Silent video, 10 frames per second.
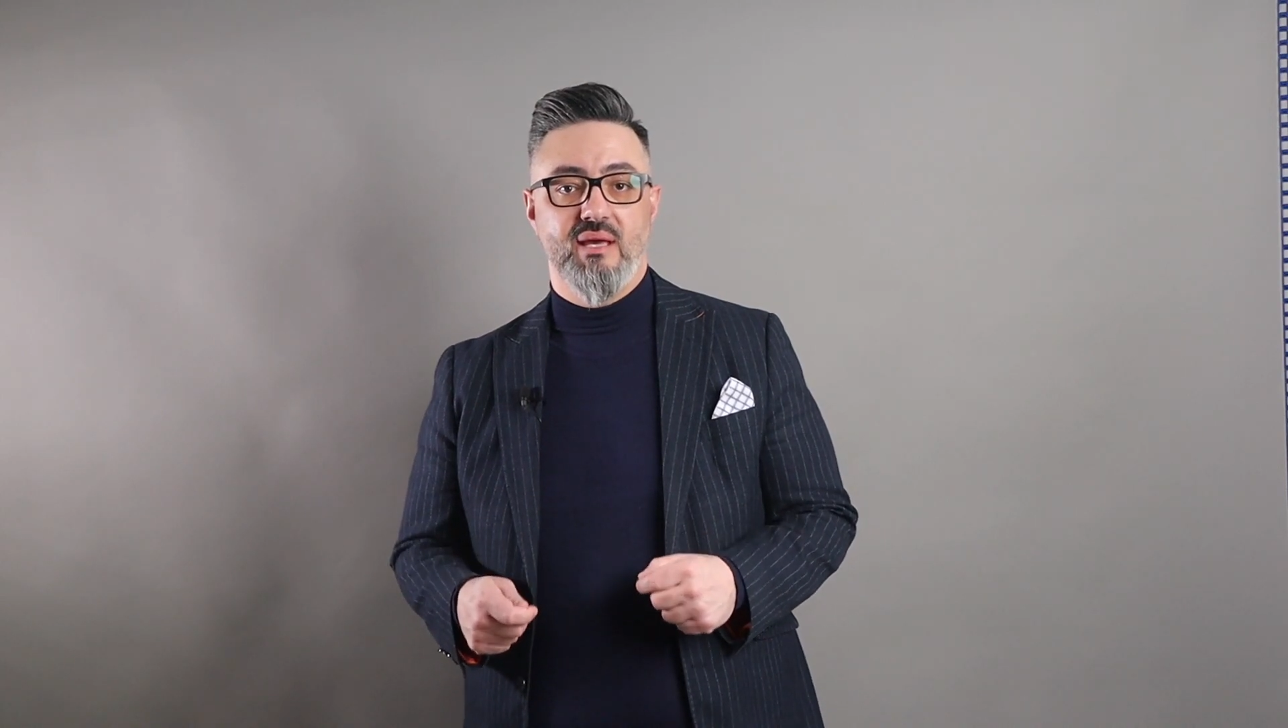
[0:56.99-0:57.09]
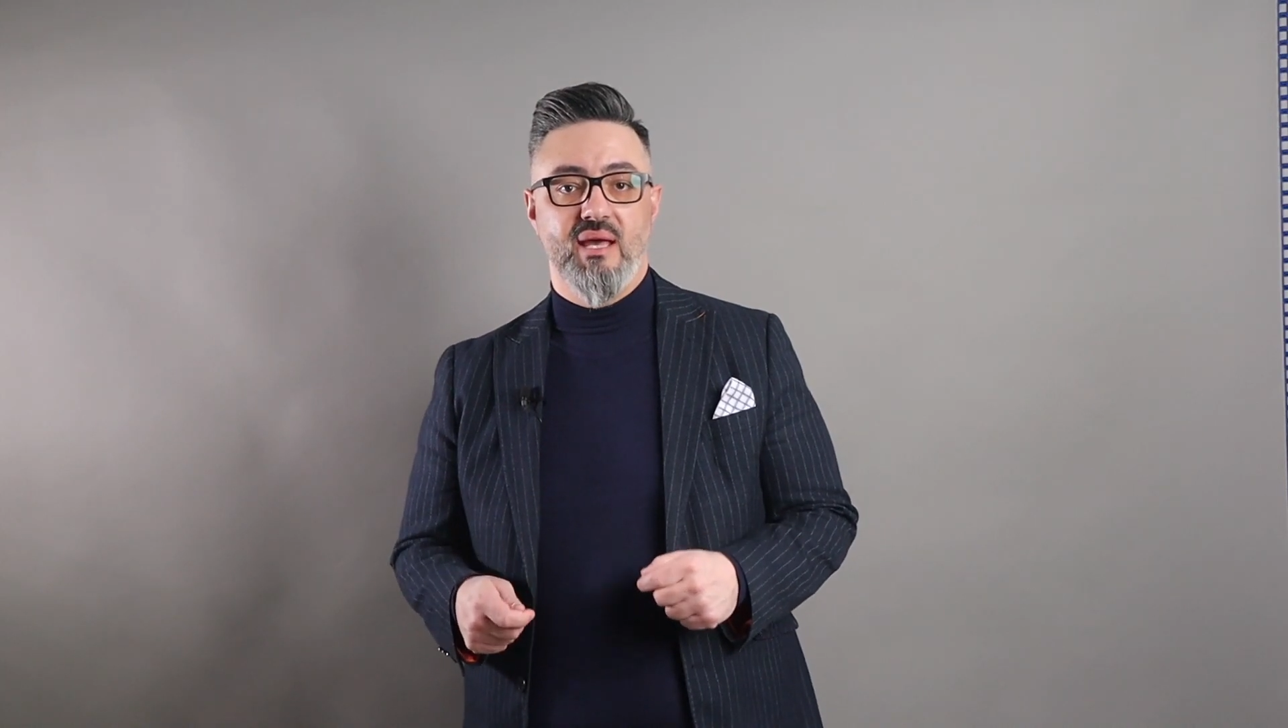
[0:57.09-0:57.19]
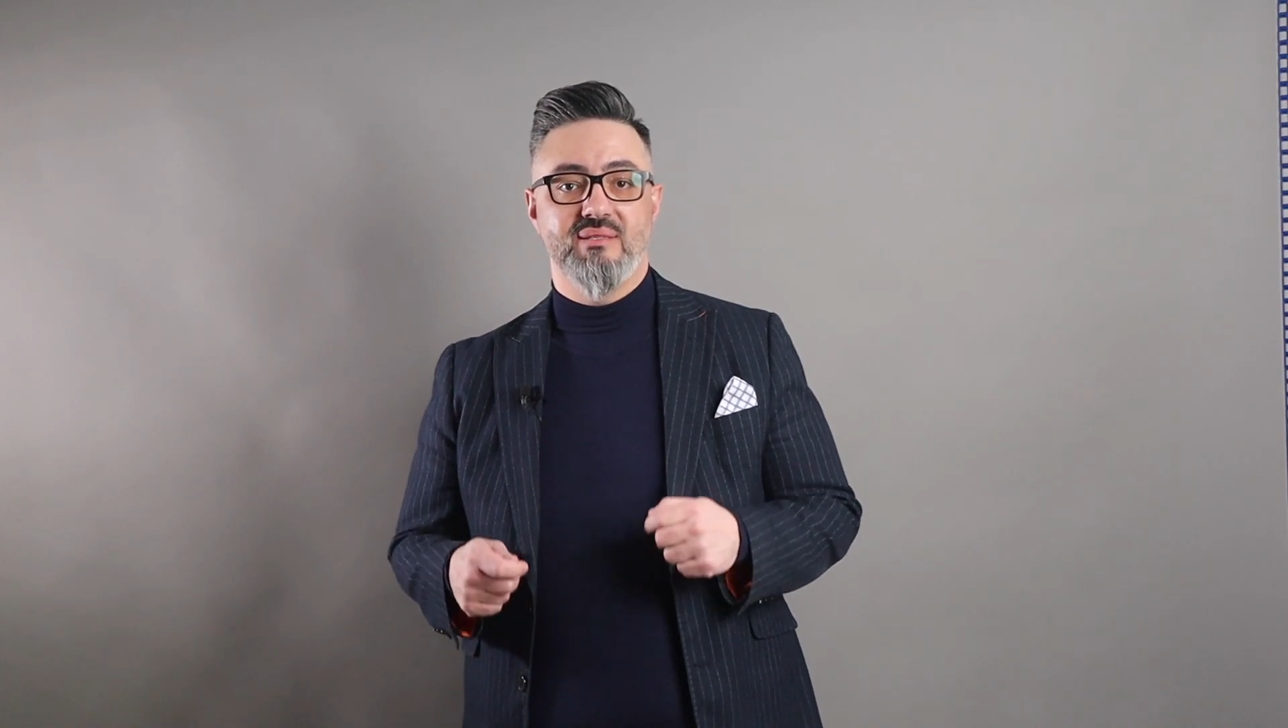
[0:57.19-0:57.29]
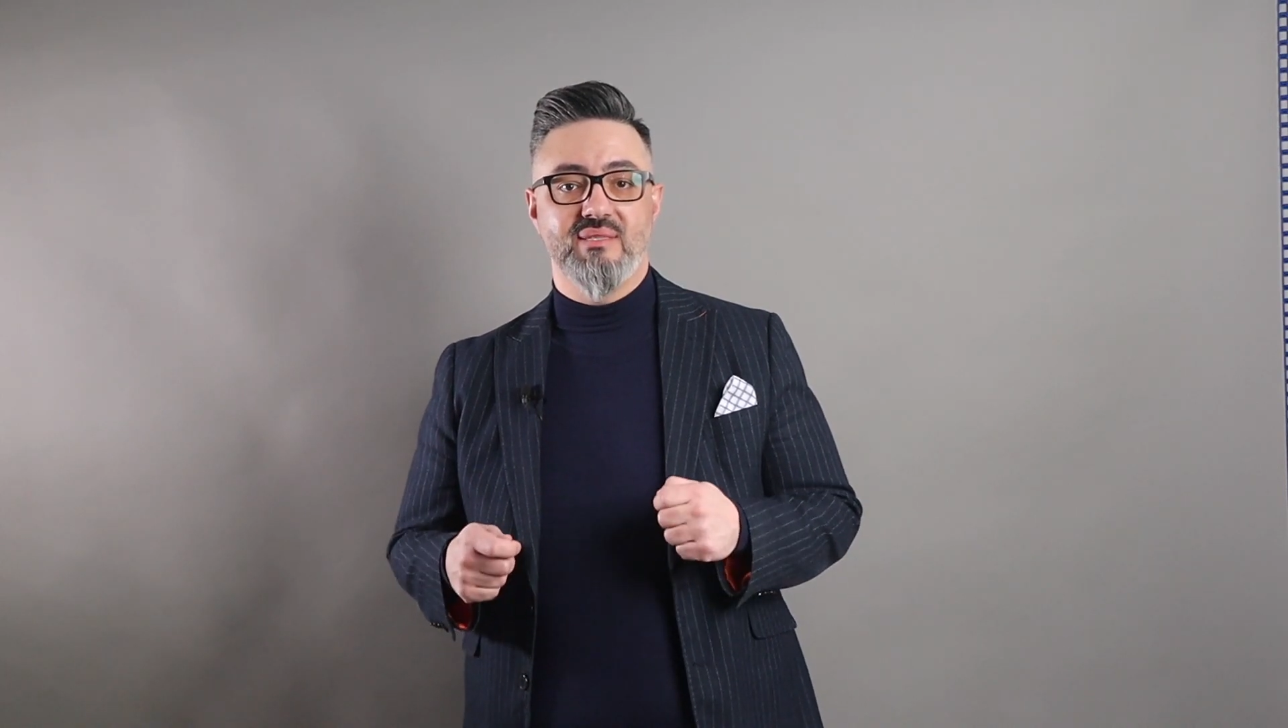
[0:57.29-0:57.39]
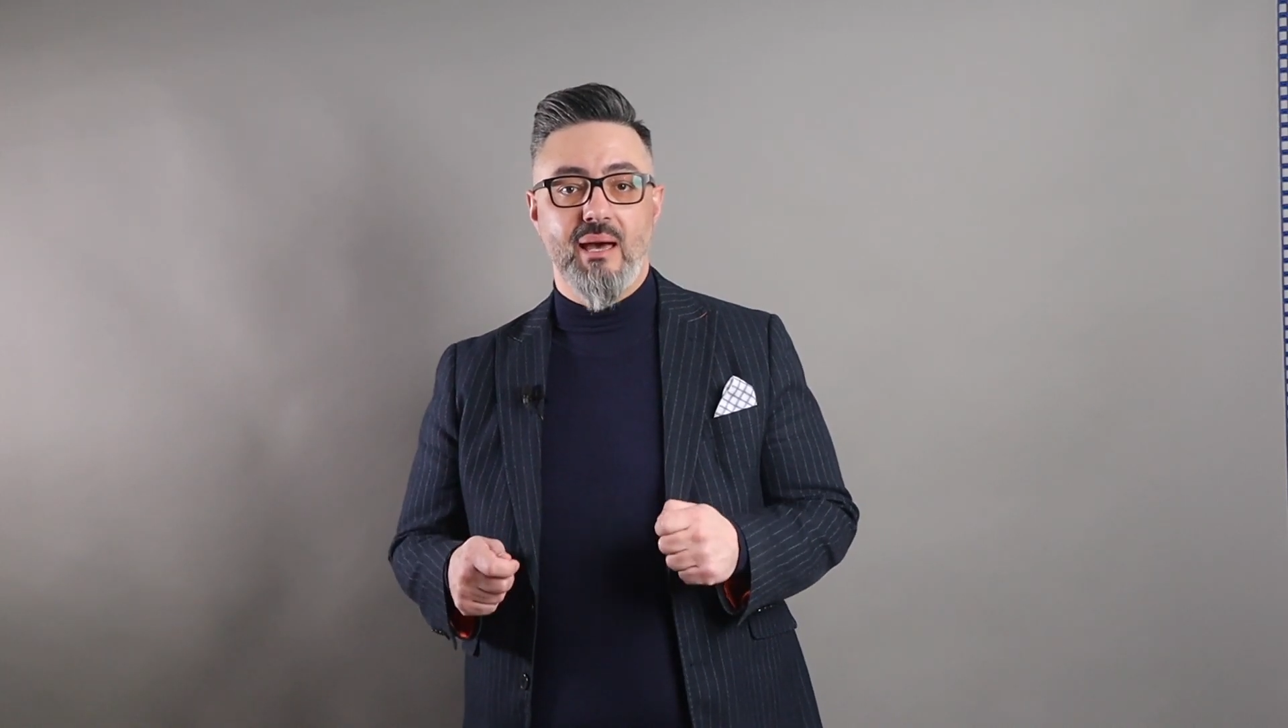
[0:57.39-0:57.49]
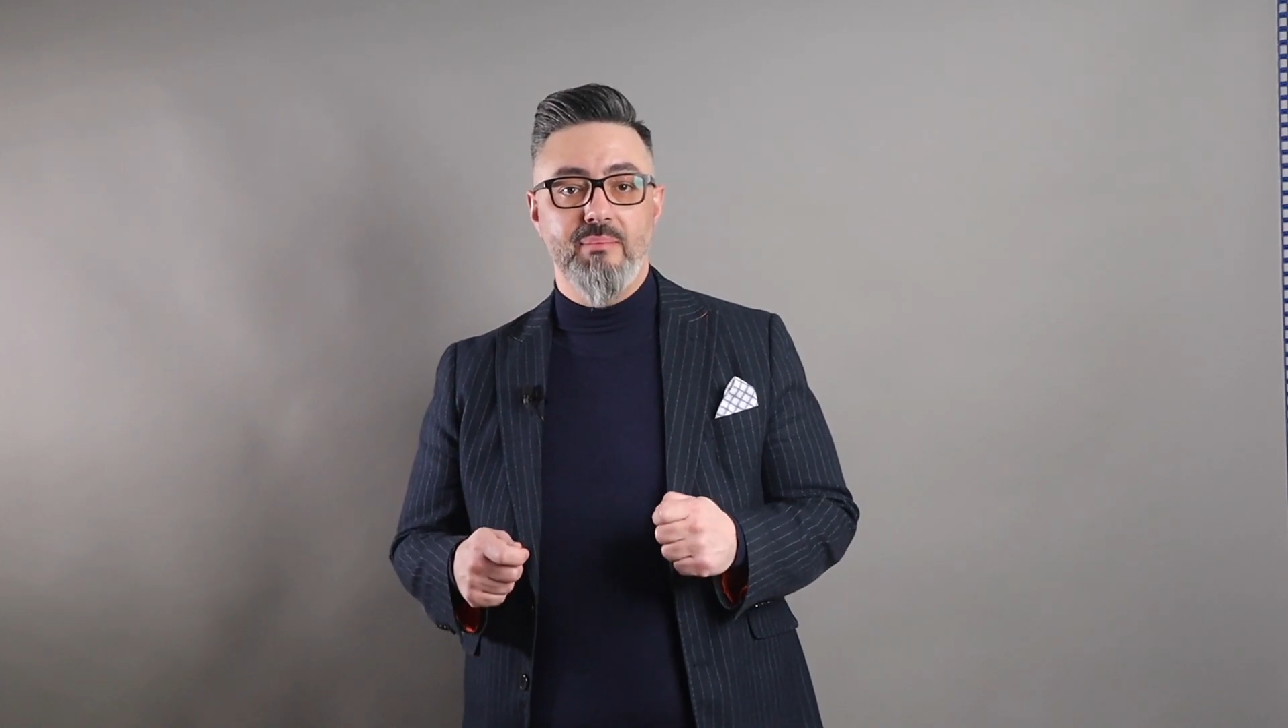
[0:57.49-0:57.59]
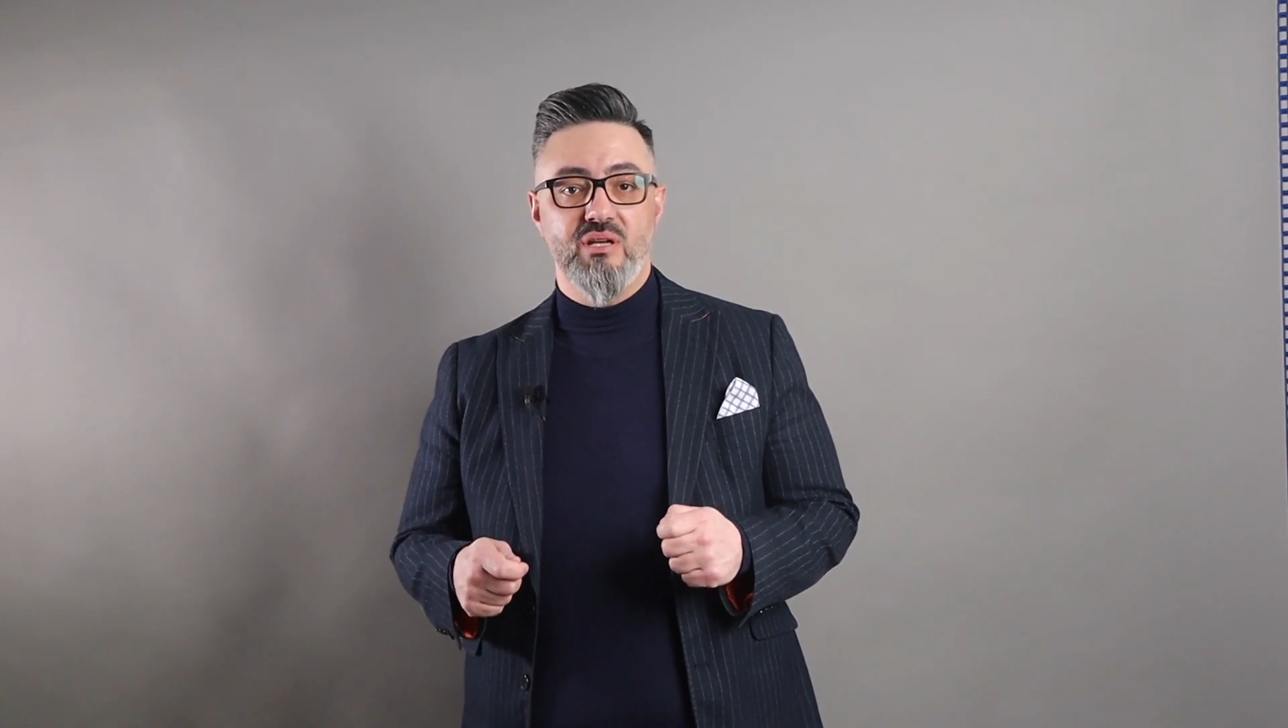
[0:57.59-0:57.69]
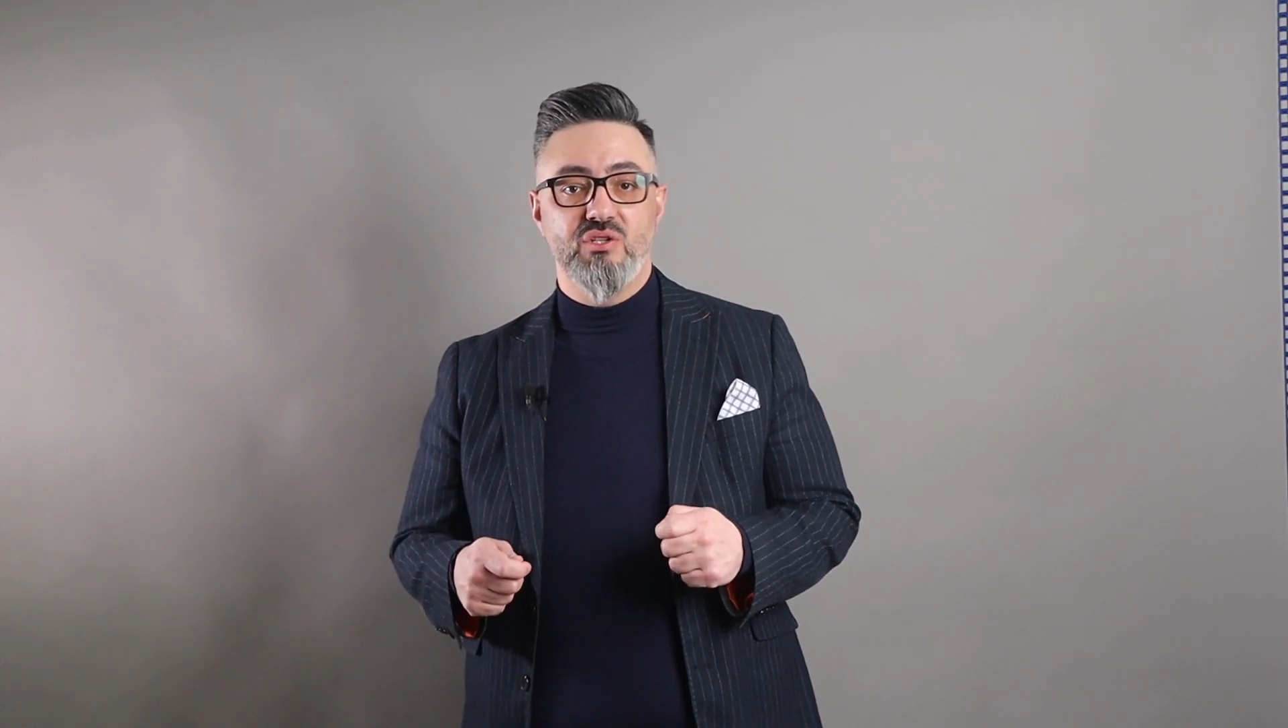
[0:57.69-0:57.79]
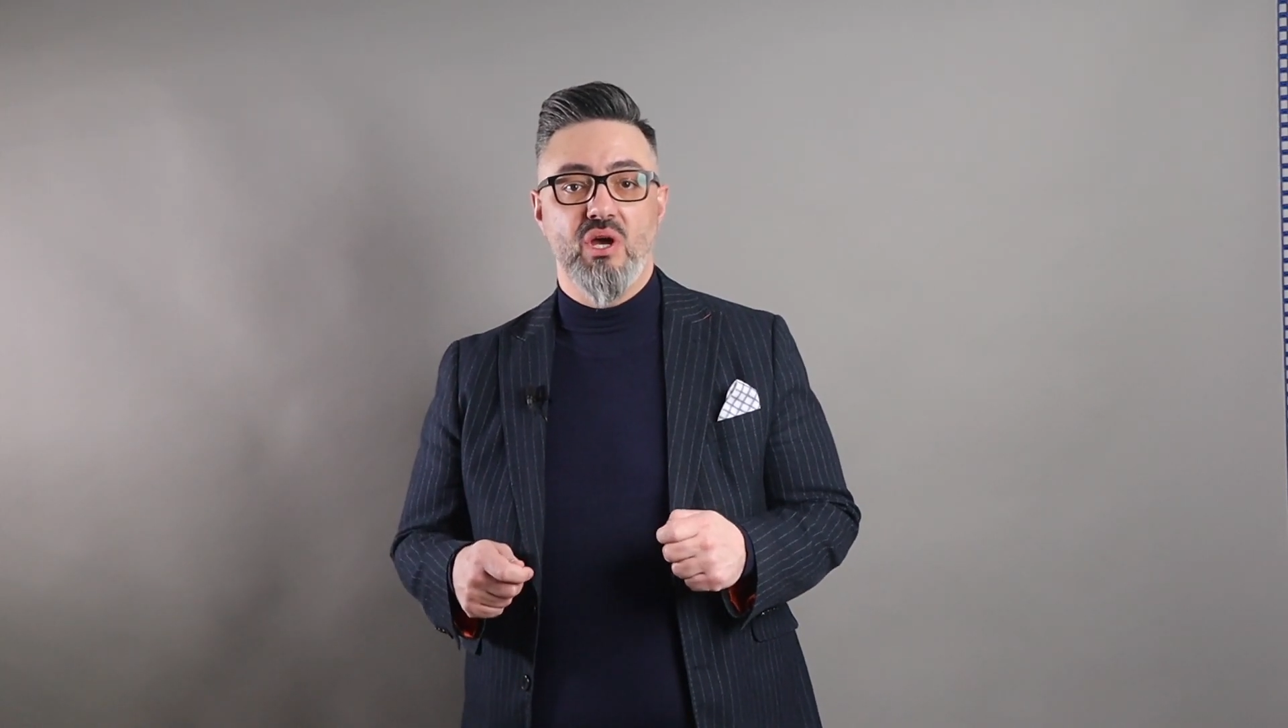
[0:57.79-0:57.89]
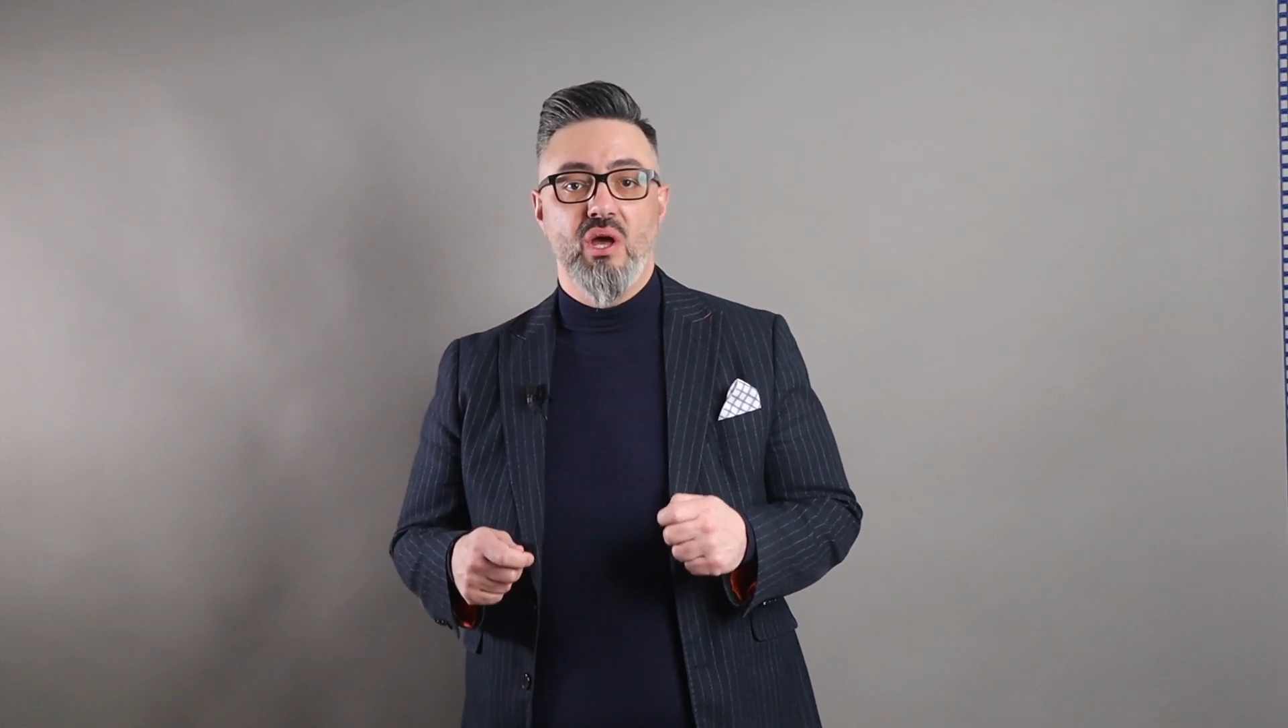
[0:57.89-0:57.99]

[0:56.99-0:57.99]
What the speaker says: establish